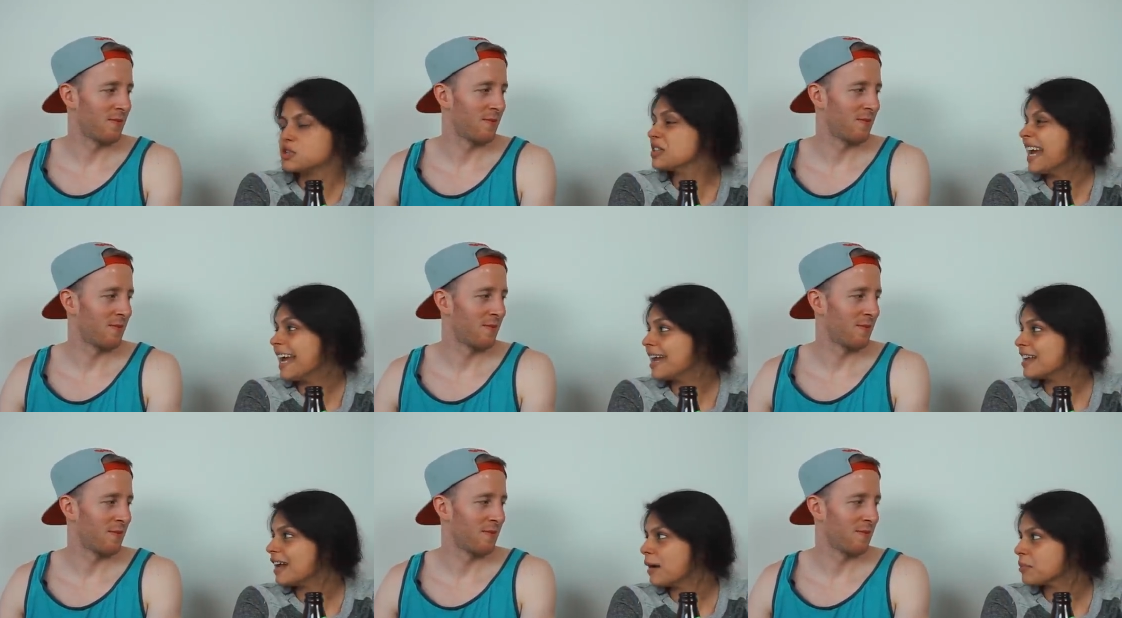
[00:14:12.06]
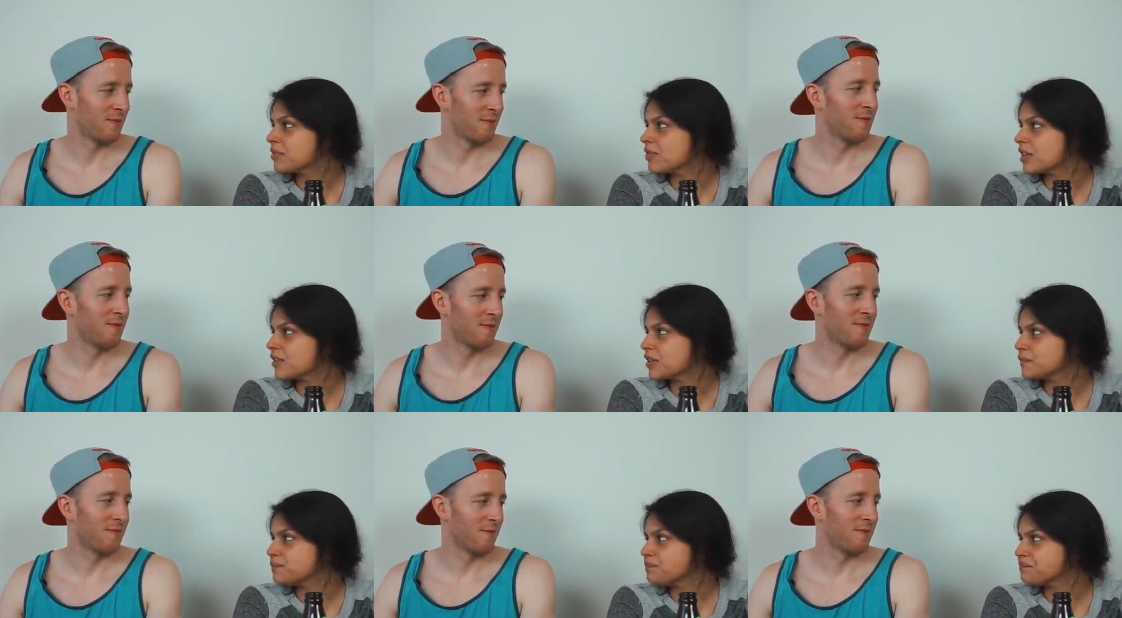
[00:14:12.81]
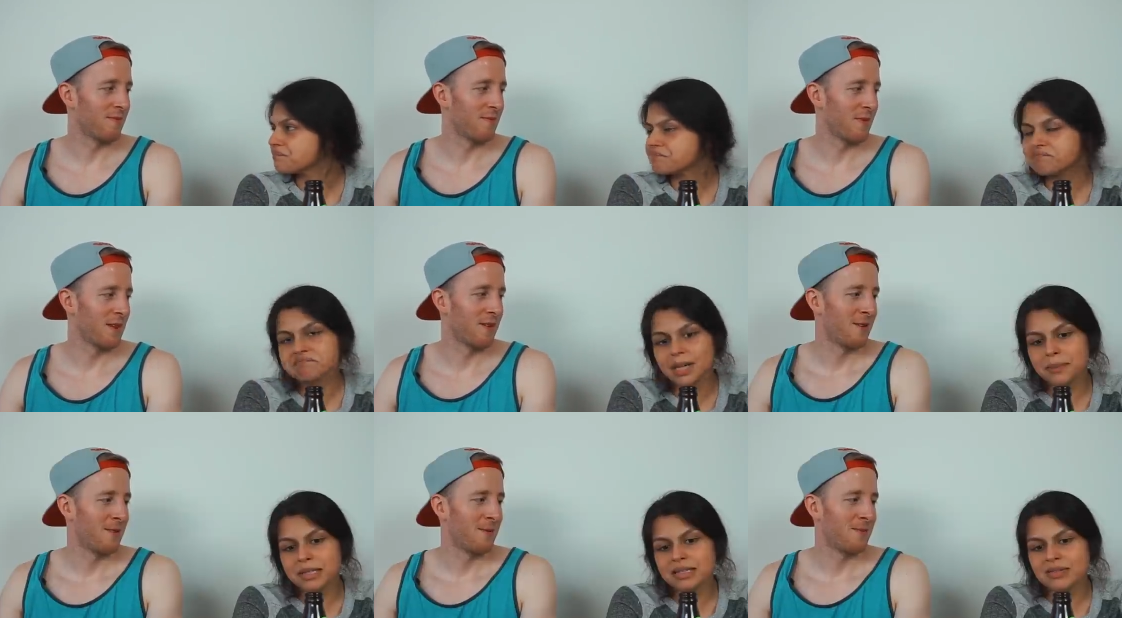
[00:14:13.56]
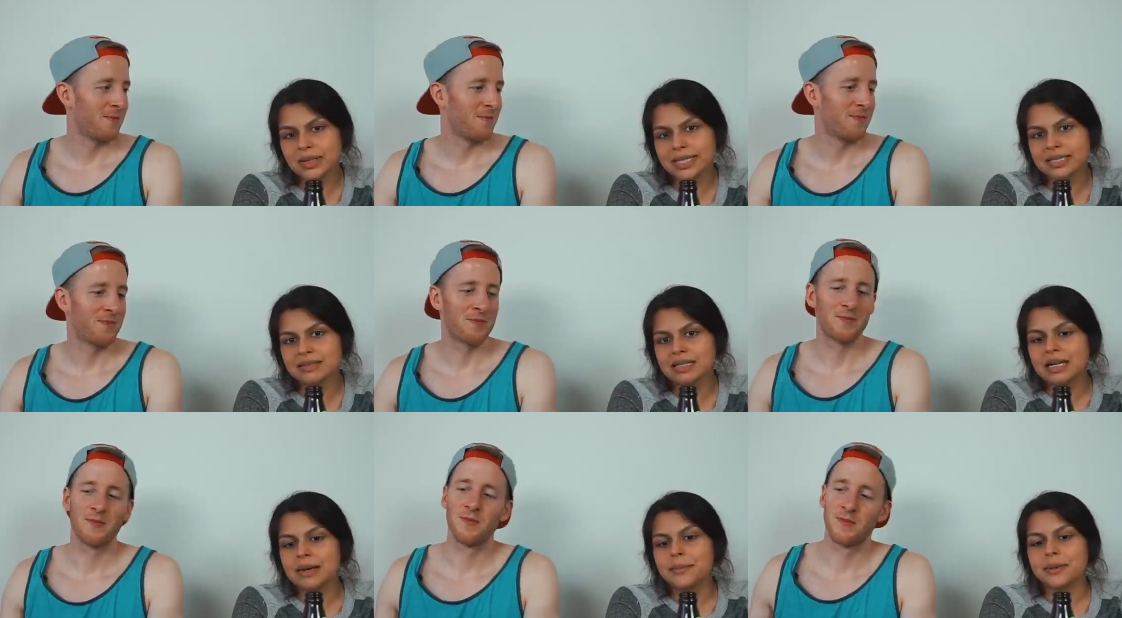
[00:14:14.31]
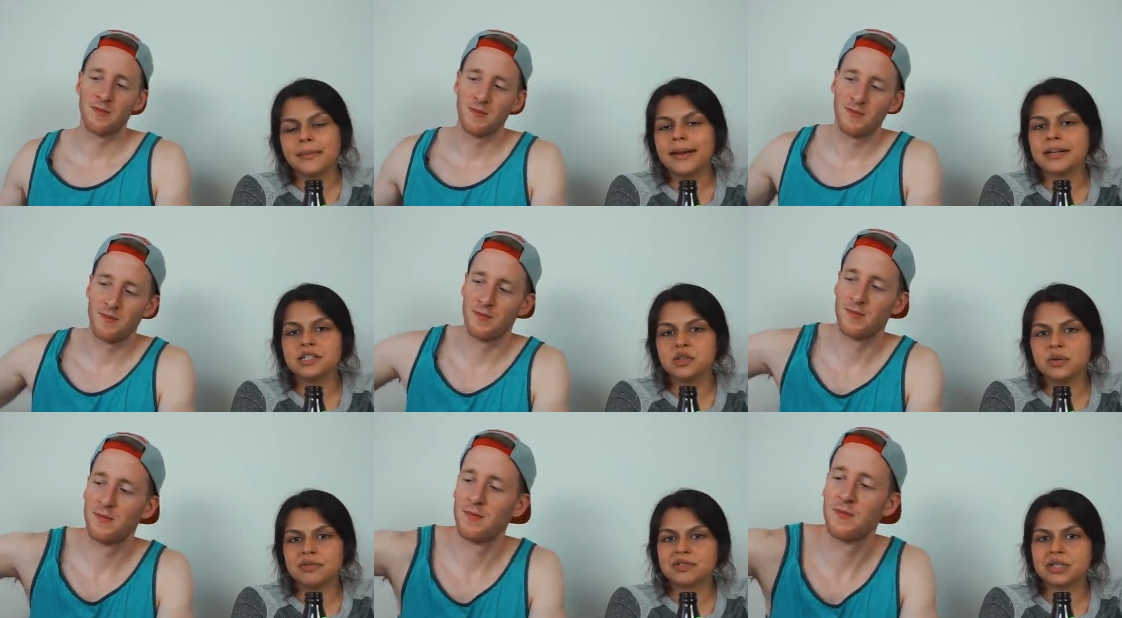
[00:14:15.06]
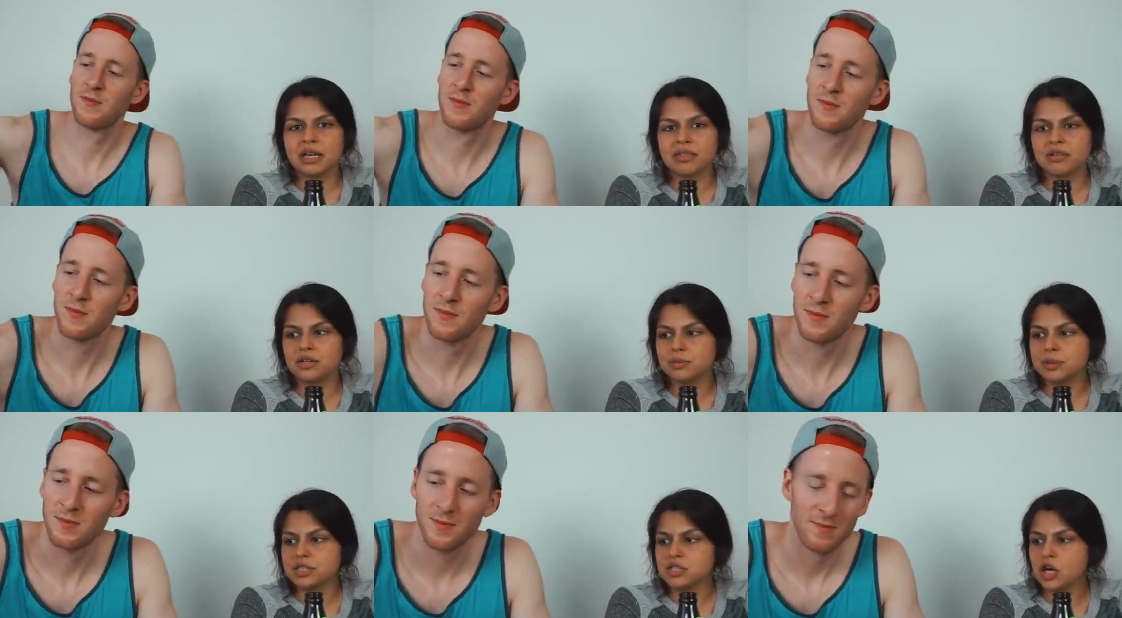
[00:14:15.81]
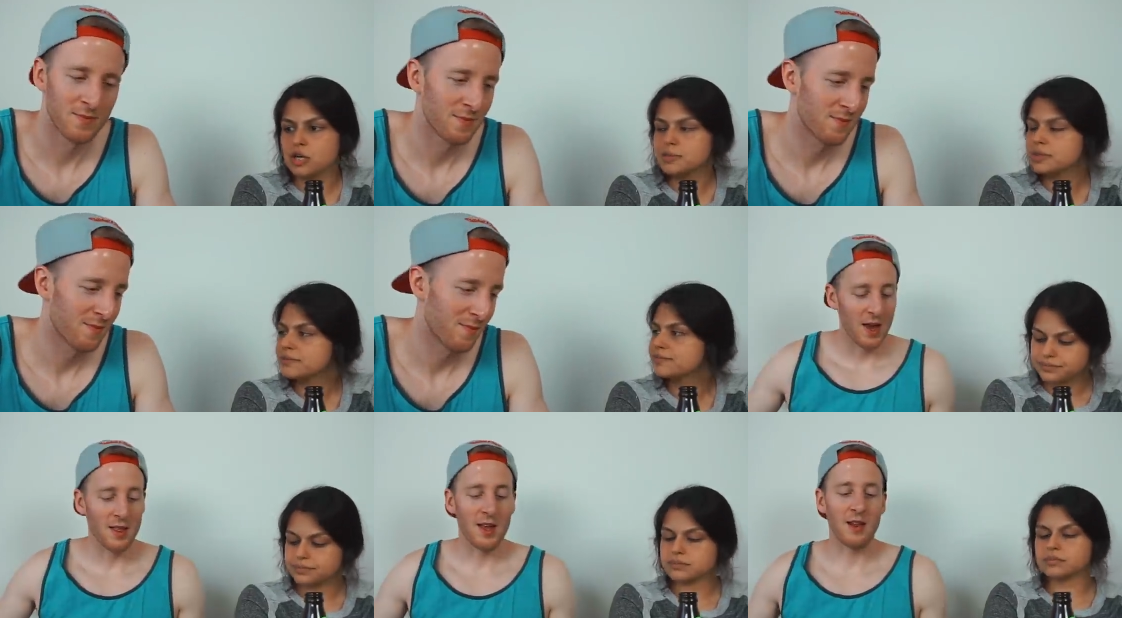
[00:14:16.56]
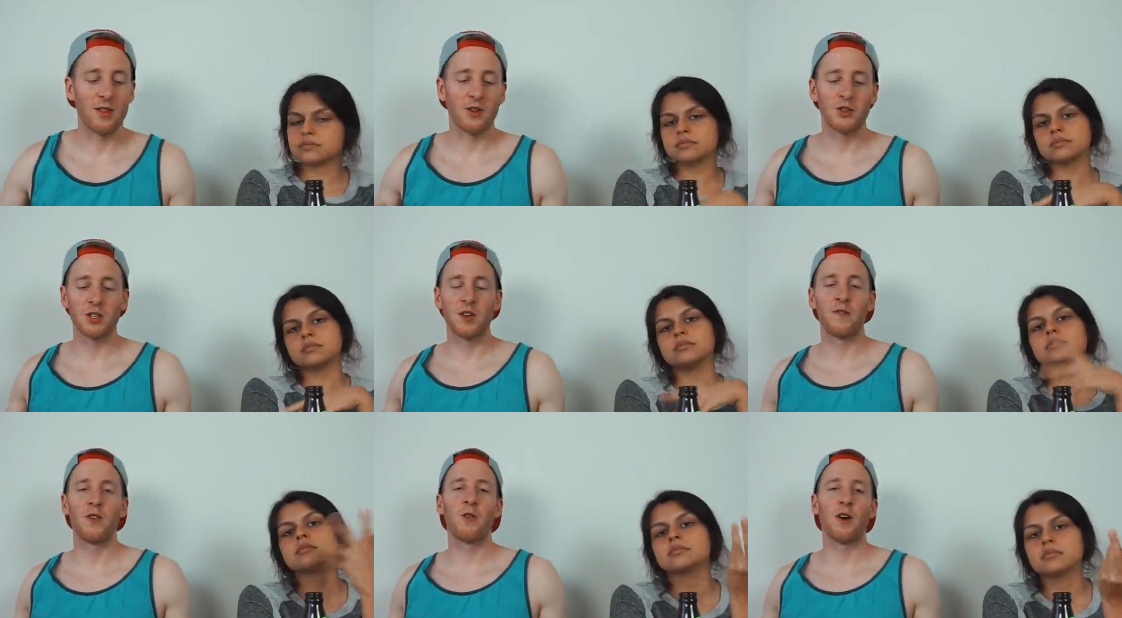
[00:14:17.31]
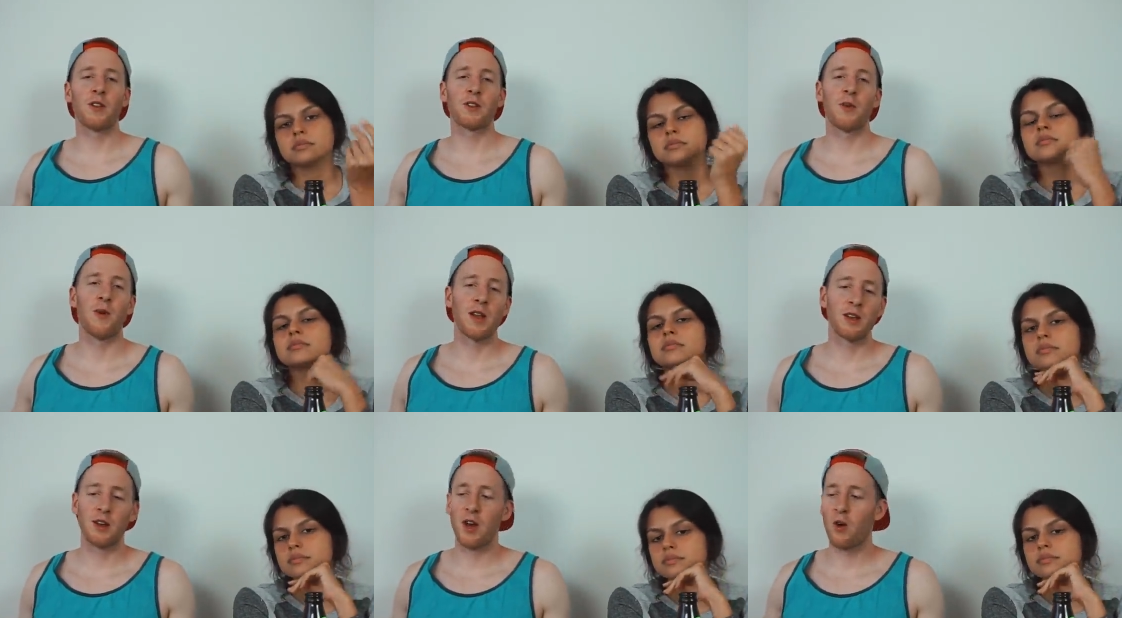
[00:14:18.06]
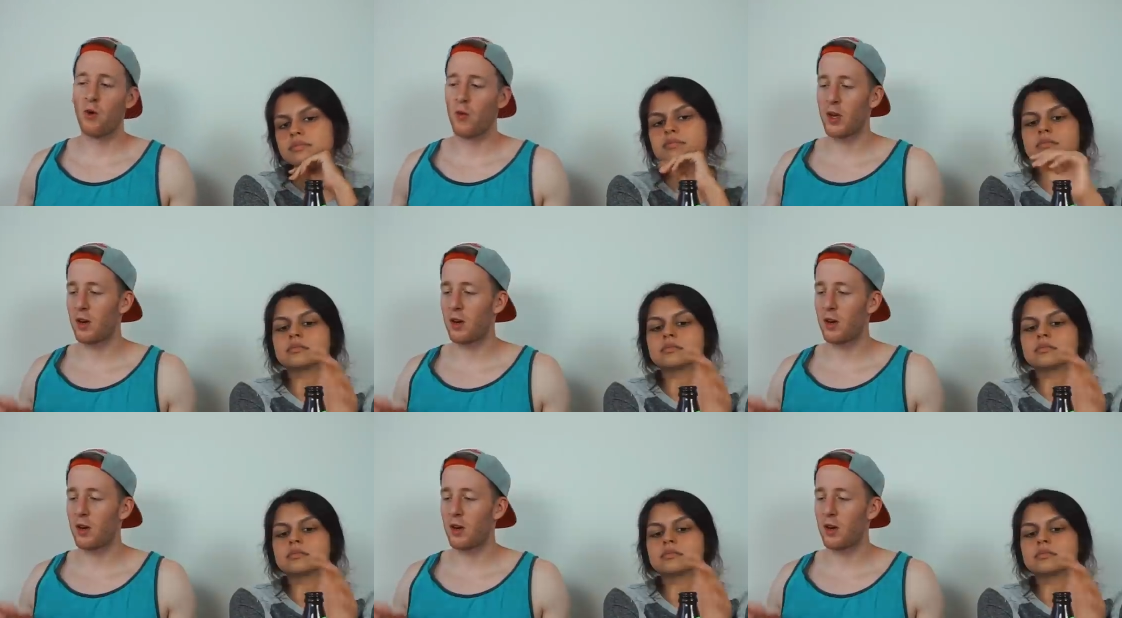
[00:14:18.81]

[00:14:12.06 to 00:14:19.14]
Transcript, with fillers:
Speaker 1: I used to hate hoppy flavor.
Speaker 2: Mm-hmm.
Speaker 1: I'm into it, but I'm not into it for like thirty plus carbs.
Speaker 2: And then there's just a few others I wanted to note we